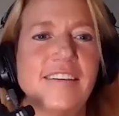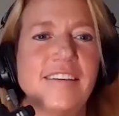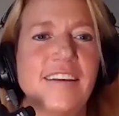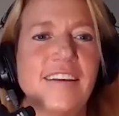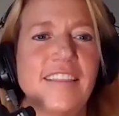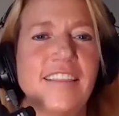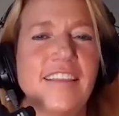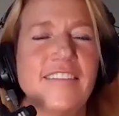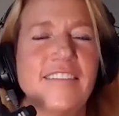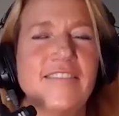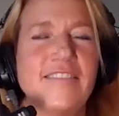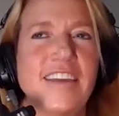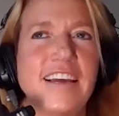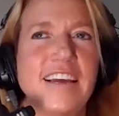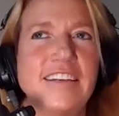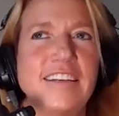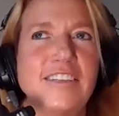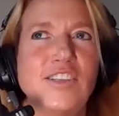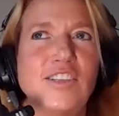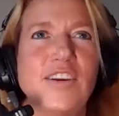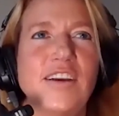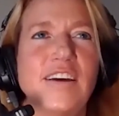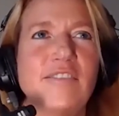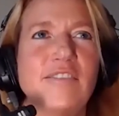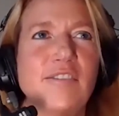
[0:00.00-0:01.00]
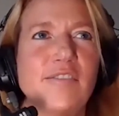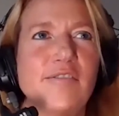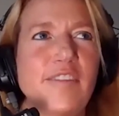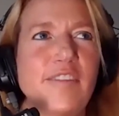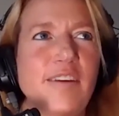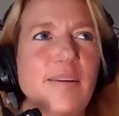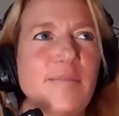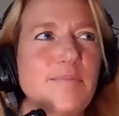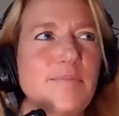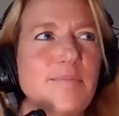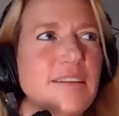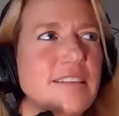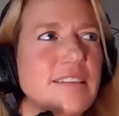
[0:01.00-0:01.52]
I love that. Do you have a
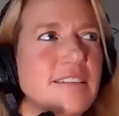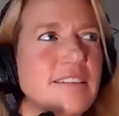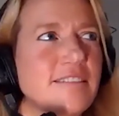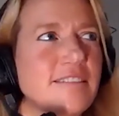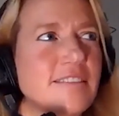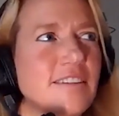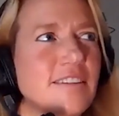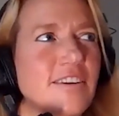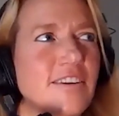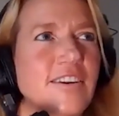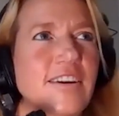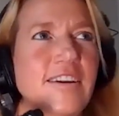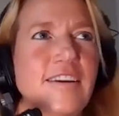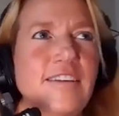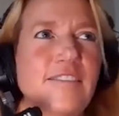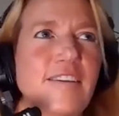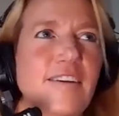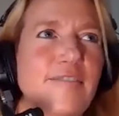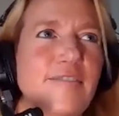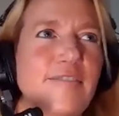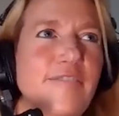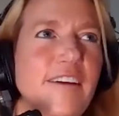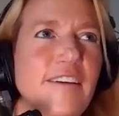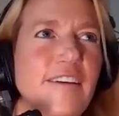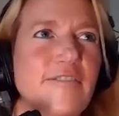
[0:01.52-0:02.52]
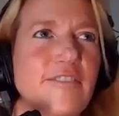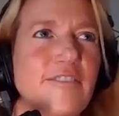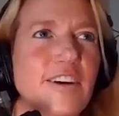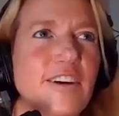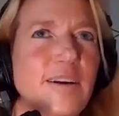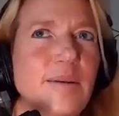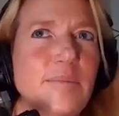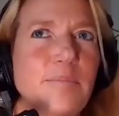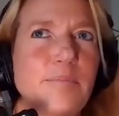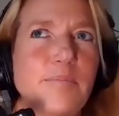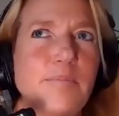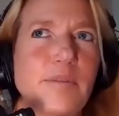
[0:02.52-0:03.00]
famous or a favorite